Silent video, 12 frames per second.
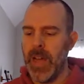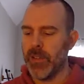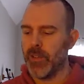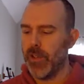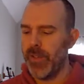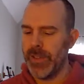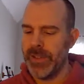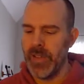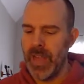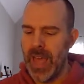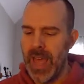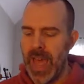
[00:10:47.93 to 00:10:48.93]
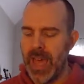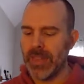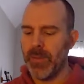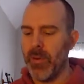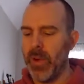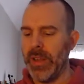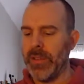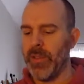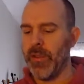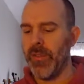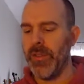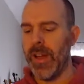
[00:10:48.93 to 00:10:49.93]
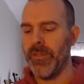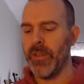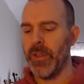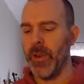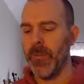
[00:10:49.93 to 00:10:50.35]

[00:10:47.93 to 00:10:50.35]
surface at the point 0, 5, 0.